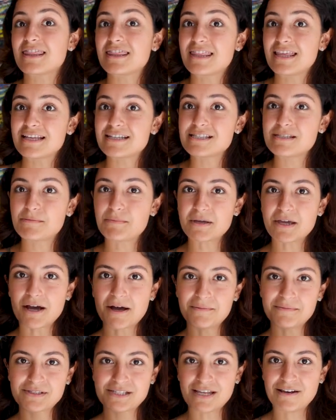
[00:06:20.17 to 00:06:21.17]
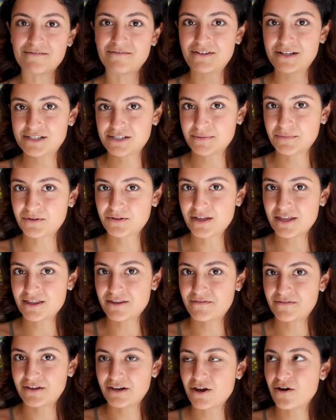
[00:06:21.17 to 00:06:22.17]
this becomes invisible in
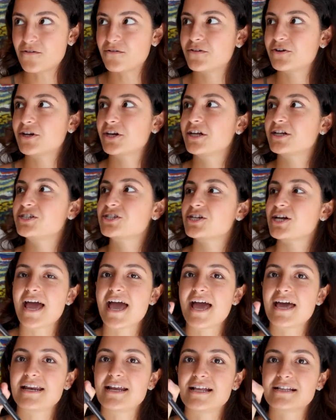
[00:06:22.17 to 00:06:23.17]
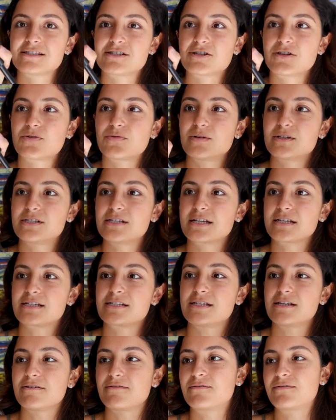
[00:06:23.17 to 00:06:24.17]
the video footage, and
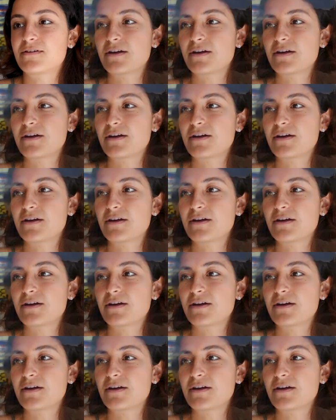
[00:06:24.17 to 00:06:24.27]
Insta360